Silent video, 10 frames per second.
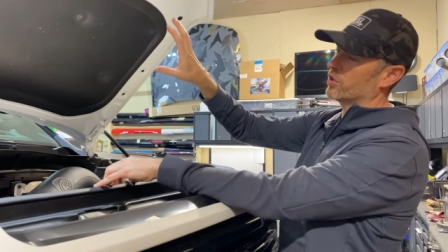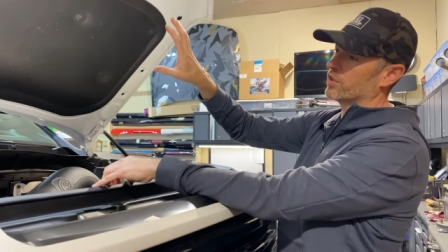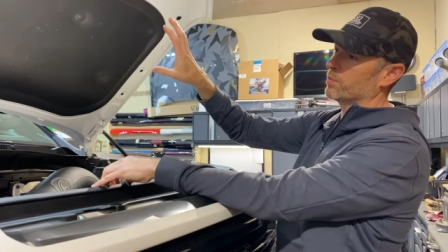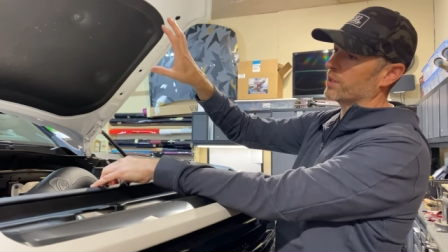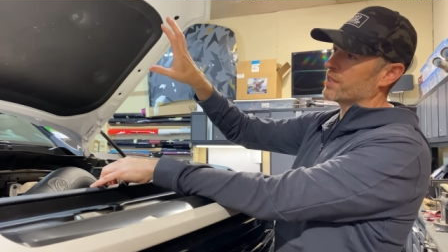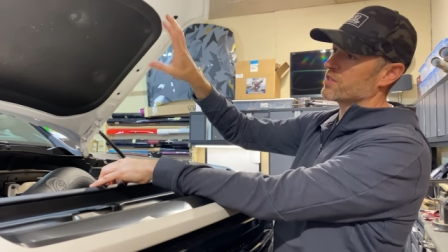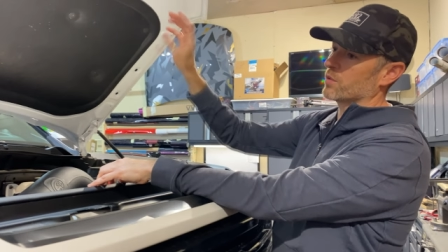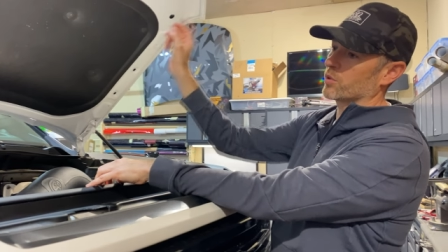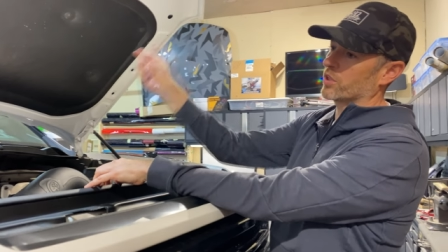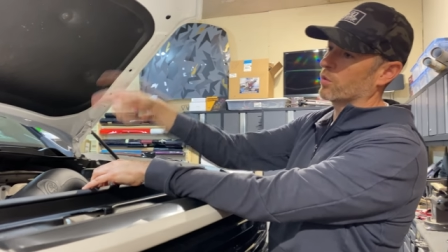hood to place
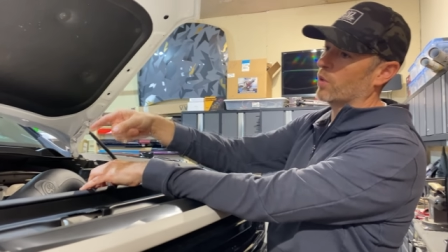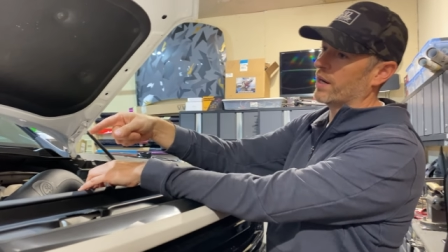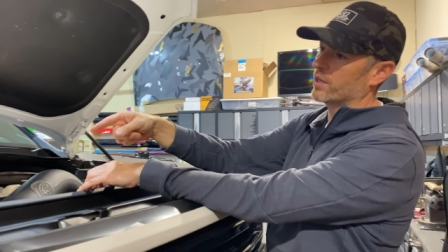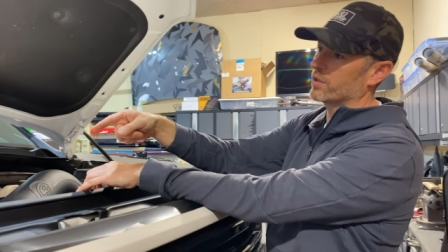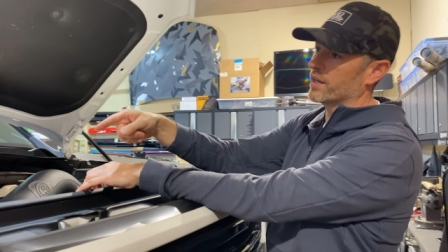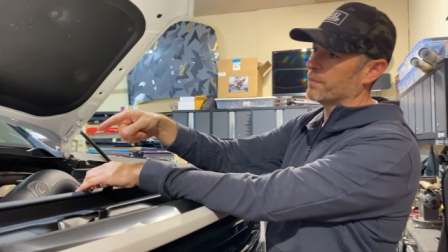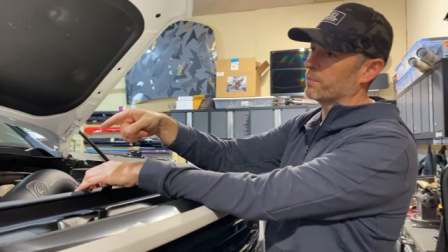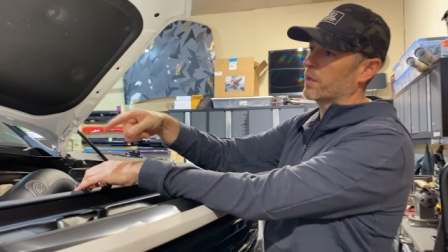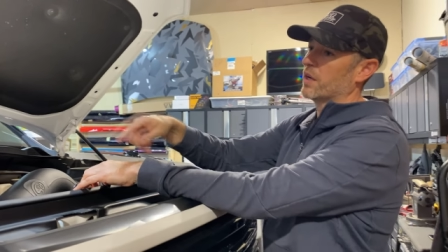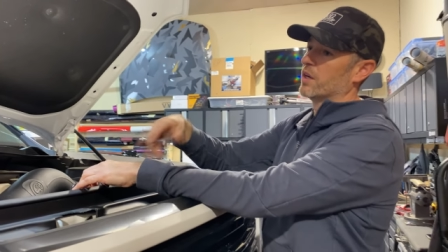it. We're gonna wire it
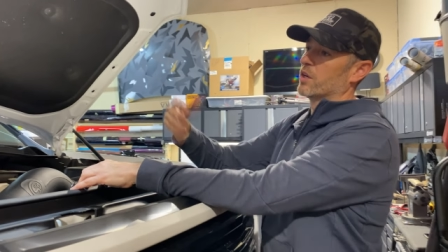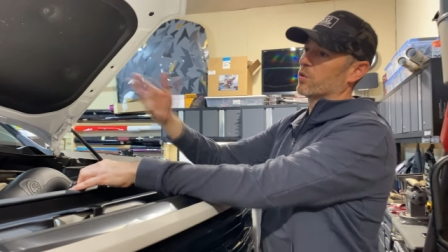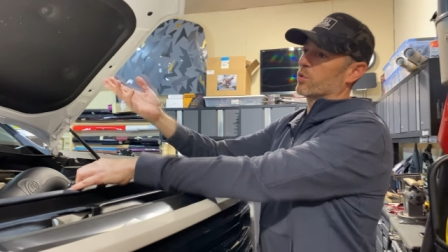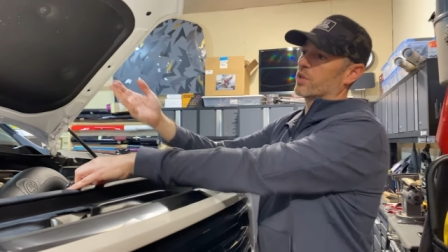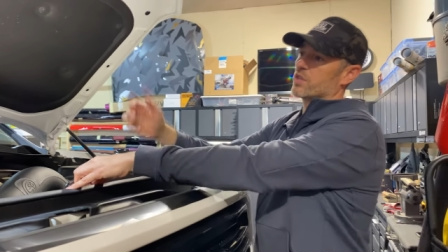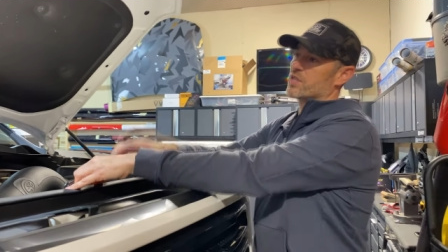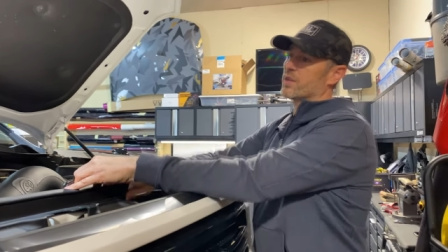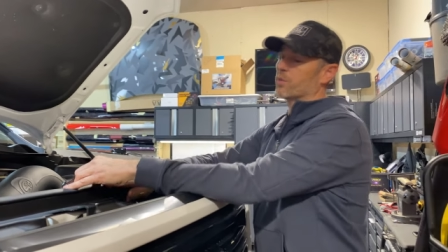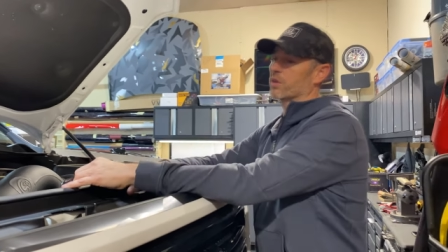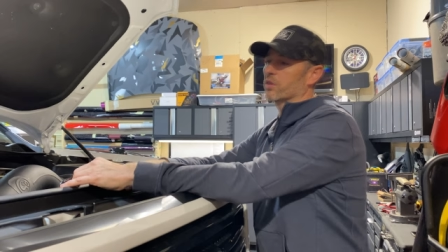up. We're gonna
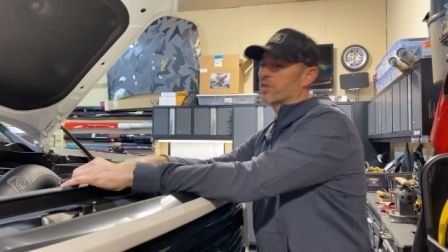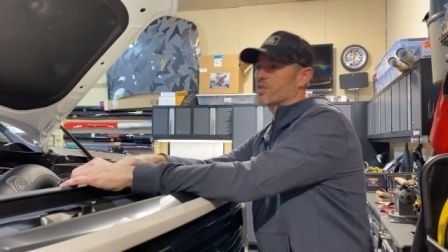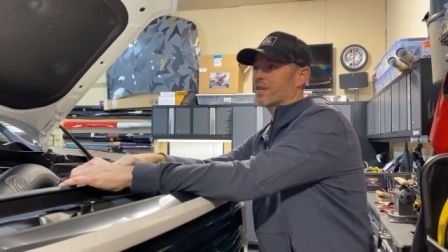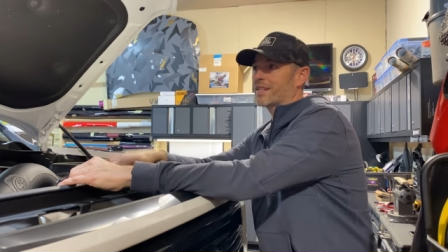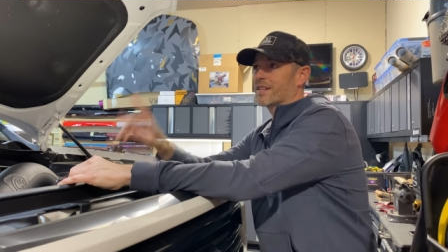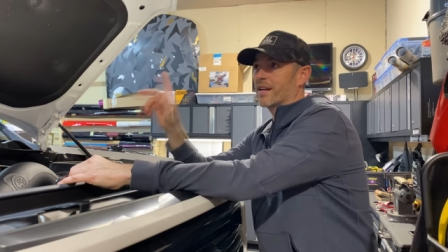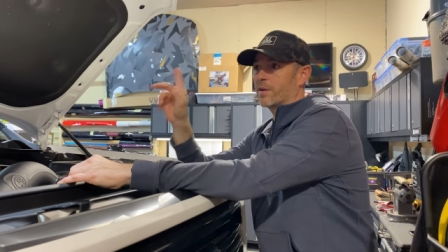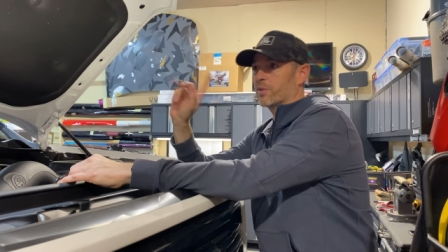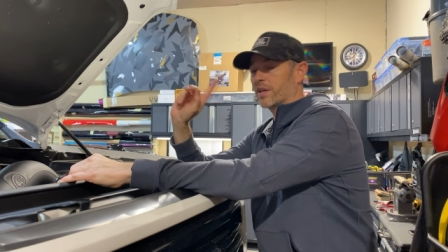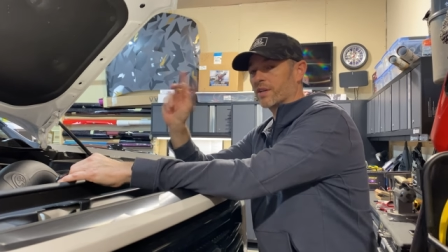see what it looks like
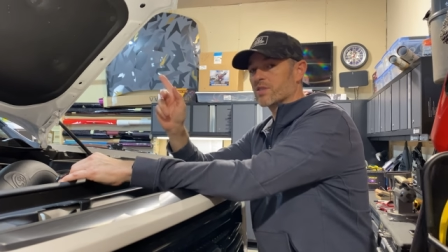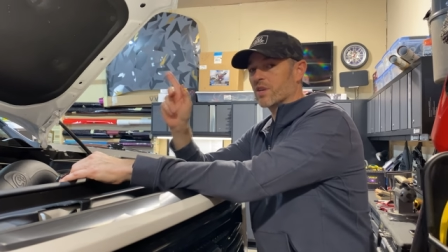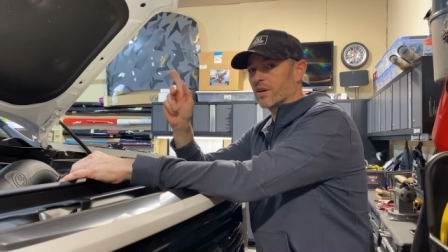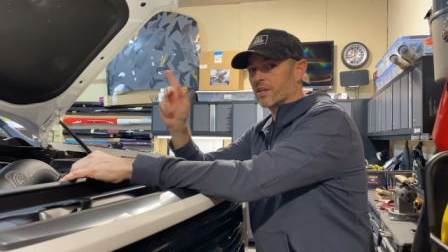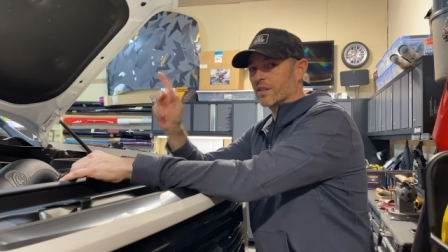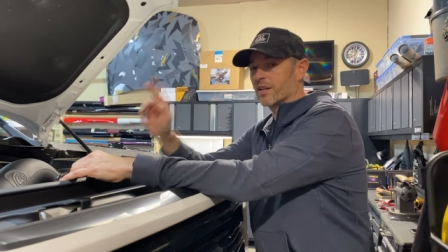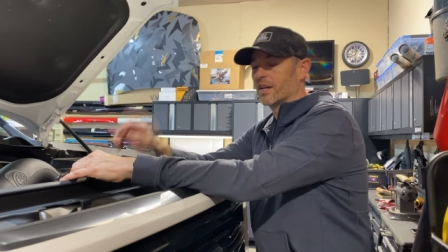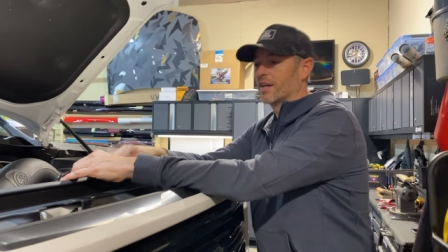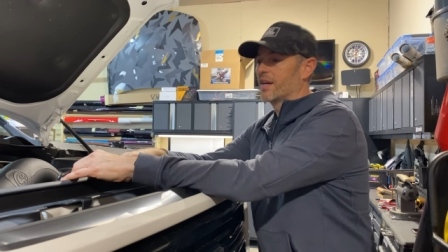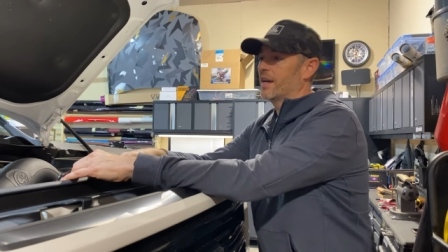tonight when it gets dark.
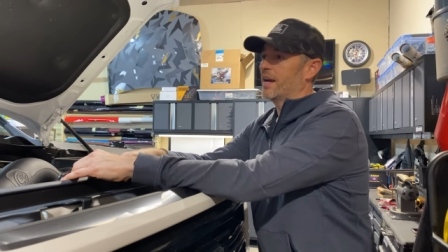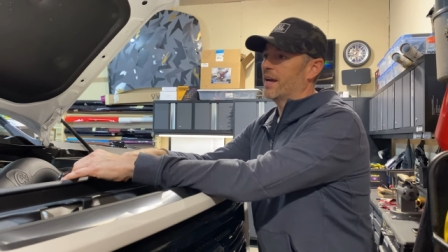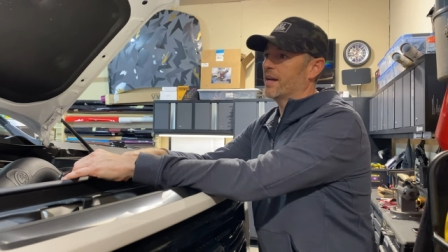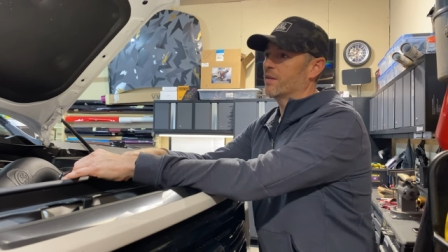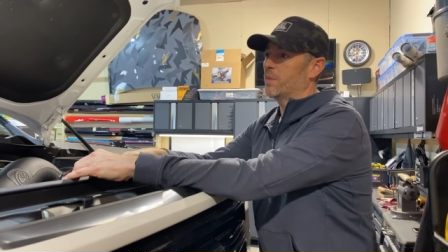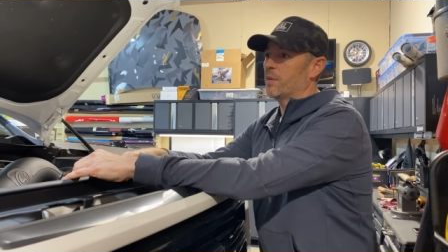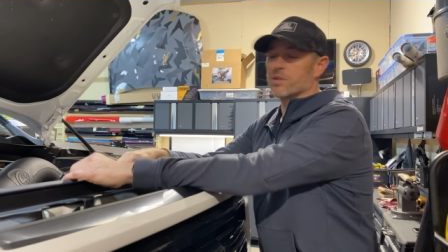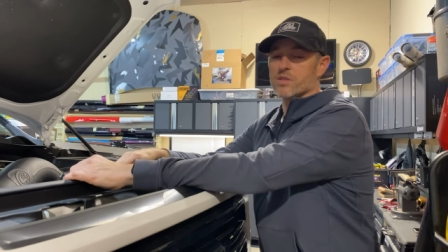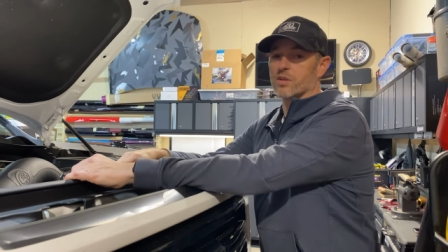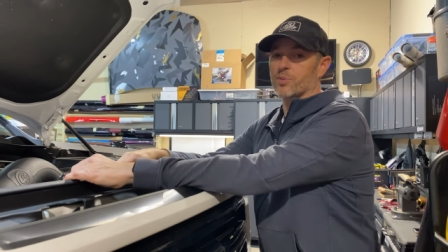And maybe
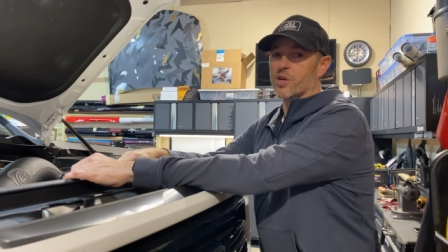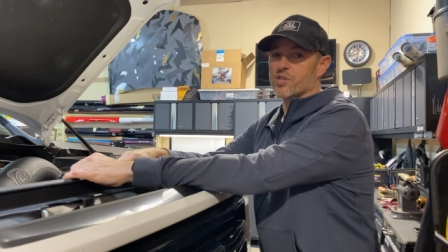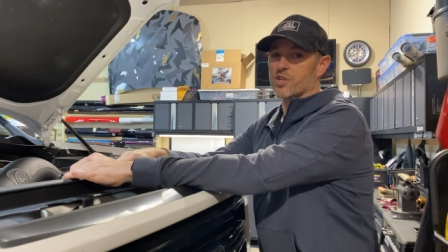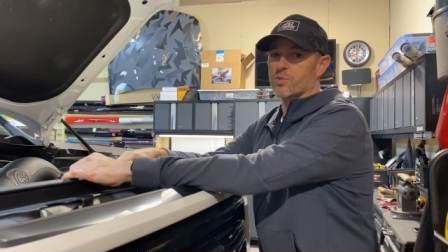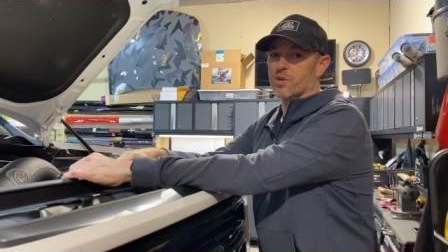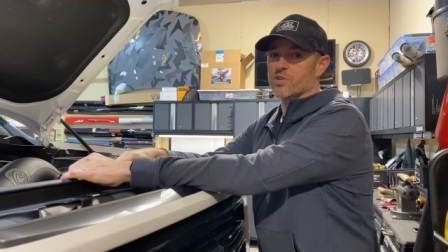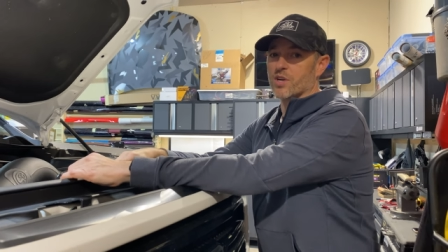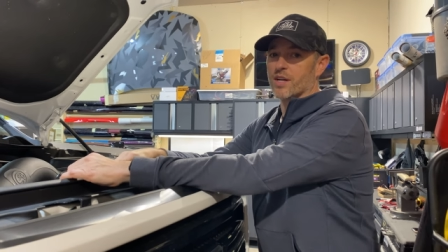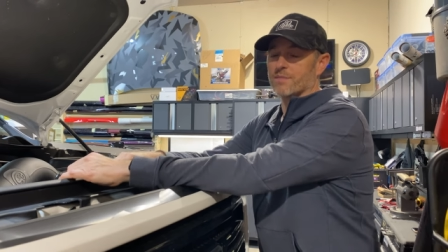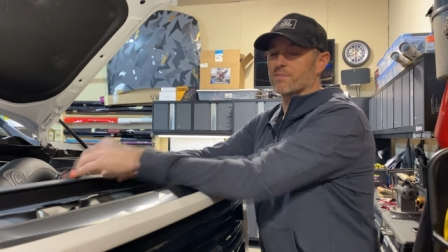it's a little project you wanna
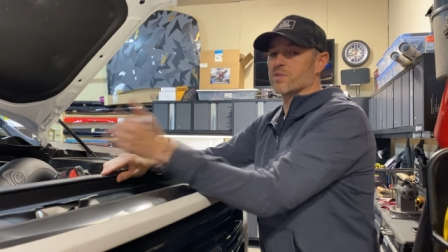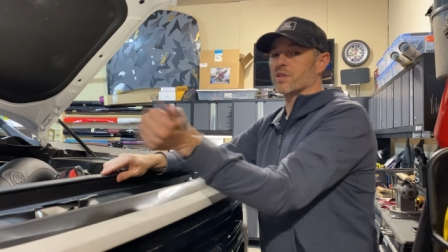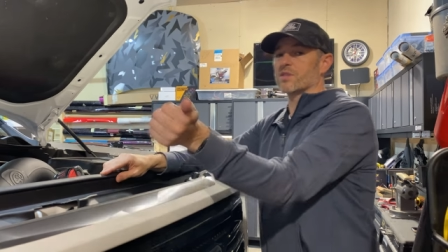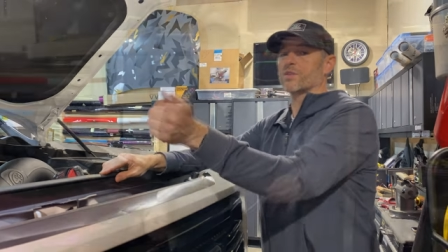try. So let's